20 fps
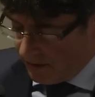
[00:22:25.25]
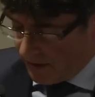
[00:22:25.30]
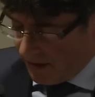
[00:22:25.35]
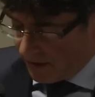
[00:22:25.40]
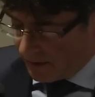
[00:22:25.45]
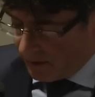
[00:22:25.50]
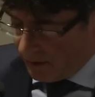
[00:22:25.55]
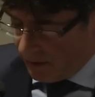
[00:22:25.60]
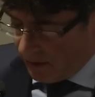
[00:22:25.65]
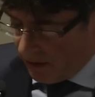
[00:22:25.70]

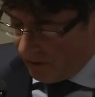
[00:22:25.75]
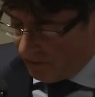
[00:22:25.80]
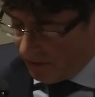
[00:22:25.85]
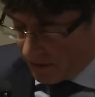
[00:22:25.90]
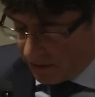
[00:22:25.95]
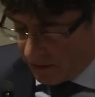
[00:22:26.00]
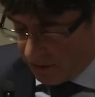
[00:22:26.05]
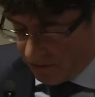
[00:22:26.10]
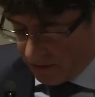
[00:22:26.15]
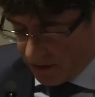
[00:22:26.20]
that
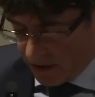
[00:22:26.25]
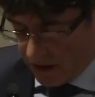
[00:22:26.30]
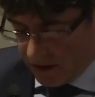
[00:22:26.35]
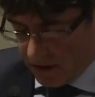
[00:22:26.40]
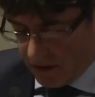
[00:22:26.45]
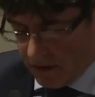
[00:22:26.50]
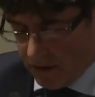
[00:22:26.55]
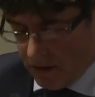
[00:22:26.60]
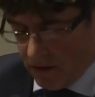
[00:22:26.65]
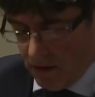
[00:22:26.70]

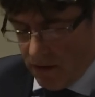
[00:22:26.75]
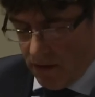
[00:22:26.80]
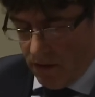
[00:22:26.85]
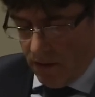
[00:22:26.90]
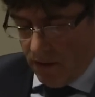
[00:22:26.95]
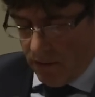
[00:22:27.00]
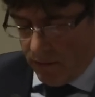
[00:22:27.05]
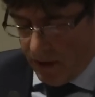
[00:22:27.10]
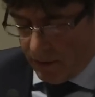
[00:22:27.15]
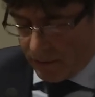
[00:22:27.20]
effectively
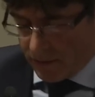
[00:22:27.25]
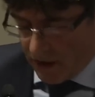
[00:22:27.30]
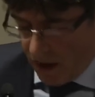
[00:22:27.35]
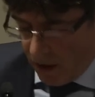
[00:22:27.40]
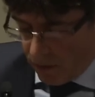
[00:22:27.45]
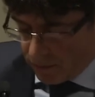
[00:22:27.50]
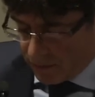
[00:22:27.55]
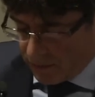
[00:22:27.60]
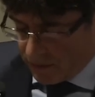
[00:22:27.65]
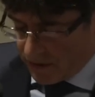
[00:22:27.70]
wipes
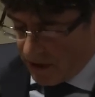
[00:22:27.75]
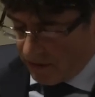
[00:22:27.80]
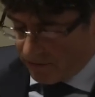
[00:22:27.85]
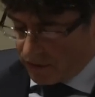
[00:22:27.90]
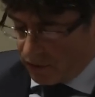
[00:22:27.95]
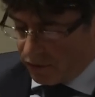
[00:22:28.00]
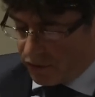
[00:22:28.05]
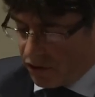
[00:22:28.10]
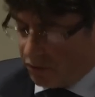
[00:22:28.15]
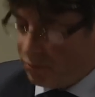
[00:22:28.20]
out
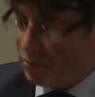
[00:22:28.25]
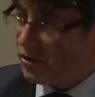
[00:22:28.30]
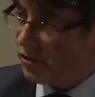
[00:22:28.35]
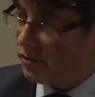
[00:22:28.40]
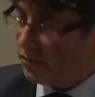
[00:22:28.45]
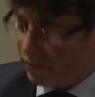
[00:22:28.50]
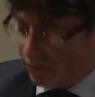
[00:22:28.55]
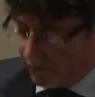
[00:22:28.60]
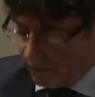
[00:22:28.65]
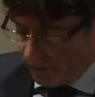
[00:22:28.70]

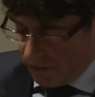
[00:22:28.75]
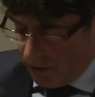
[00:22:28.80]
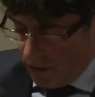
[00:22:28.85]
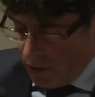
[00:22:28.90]
self-consumption,